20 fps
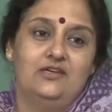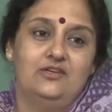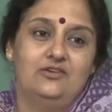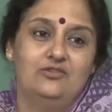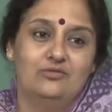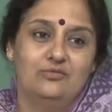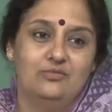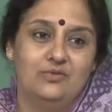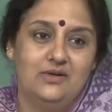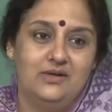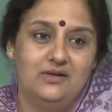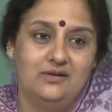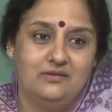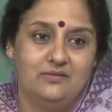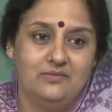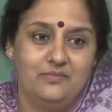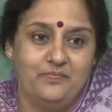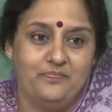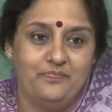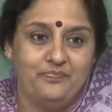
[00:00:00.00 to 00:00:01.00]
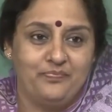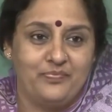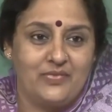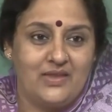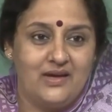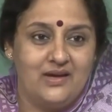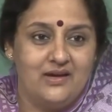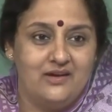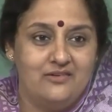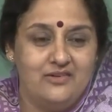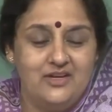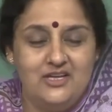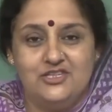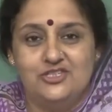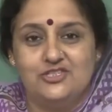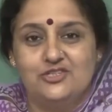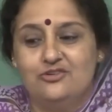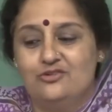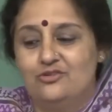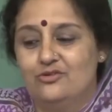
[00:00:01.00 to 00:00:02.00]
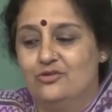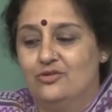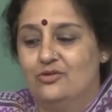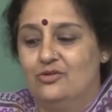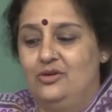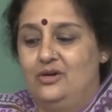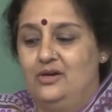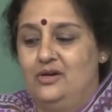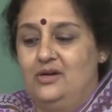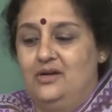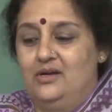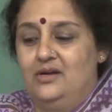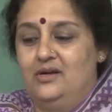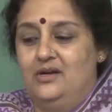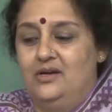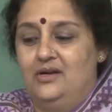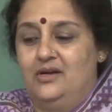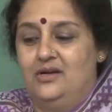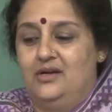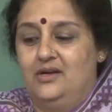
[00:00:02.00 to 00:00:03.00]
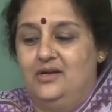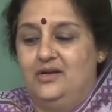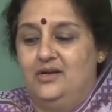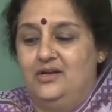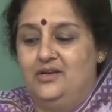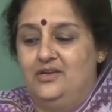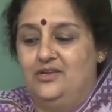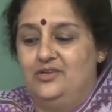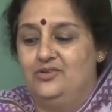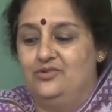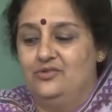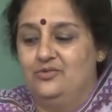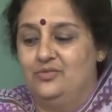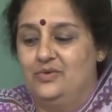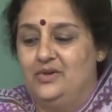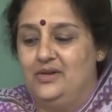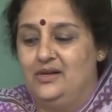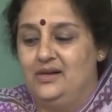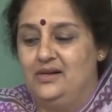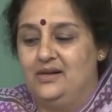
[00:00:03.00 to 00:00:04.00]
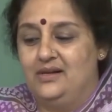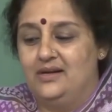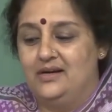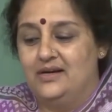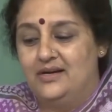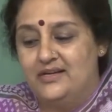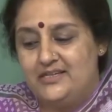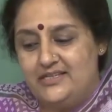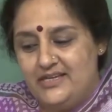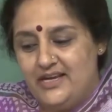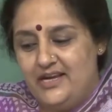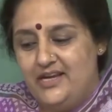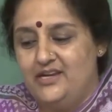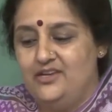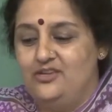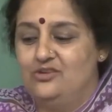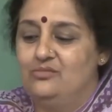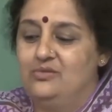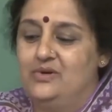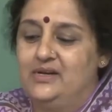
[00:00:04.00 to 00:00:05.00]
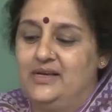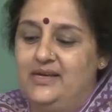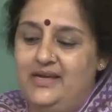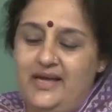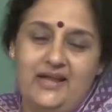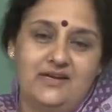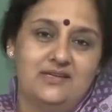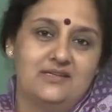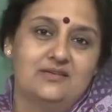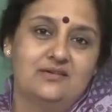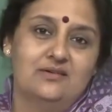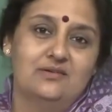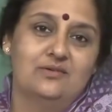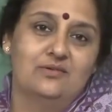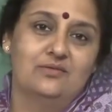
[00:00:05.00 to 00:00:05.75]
you will reach your goal, you will attain, you will get